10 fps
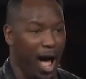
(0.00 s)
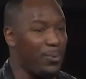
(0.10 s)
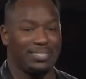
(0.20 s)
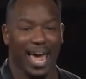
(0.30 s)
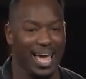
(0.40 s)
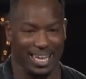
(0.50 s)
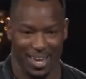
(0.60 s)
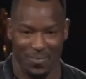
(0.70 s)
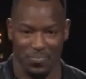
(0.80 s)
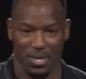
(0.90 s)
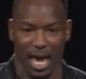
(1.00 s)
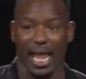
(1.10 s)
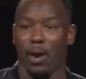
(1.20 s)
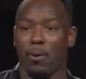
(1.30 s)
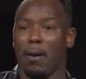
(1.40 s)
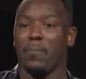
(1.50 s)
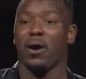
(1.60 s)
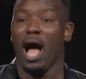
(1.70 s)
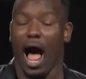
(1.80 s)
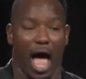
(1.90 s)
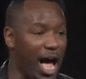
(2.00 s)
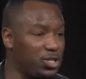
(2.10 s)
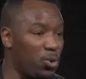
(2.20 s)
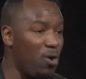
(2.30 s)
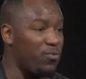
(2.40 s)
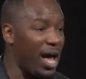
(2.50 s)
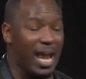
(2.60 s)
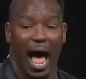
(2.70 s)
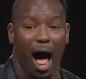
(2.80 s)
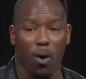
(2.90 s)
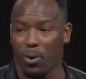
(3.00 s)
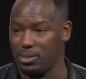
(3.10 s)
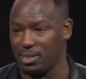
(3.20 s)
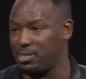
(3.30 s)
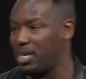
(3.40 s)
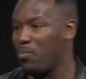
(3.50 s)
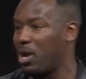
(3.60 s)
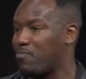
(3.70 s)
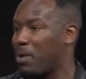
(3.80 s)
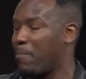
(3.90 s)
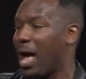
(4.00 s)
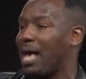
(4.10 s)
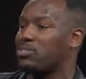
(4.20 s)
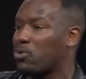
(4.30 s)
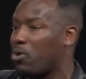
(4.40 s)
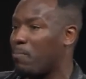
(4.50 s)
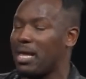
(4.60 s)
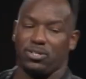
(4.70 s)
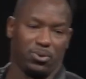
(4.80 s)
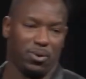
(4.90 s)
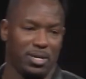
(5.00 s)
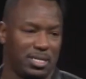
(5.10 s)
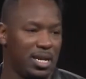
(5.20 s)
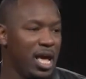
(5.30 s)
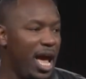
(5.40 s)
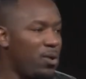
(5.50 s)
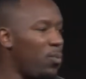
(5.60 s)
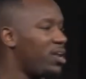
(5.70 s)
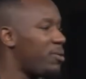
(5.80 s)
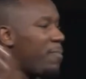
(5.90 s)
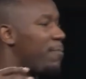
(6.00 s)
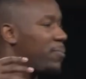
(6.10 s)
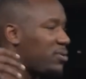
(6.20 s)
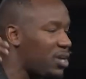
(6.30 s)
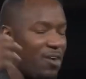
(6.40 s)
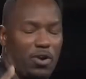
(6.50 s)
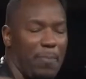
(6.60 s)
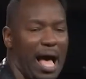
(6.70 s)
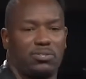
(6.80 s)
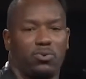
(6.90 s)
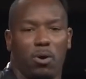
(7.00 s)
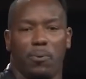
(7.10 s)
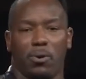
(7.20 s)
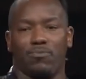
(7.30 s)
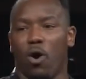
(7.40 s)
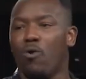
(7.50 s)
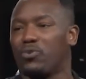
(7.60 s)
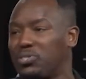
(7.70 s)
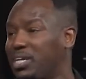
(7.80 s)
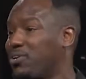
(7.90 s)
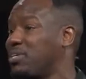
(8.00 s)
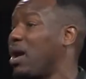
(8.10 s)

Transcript: I would take it. And I remember I, I, drove an hour to see one of my pastoral mentors and, and one of the members of our pastoral board of overseers.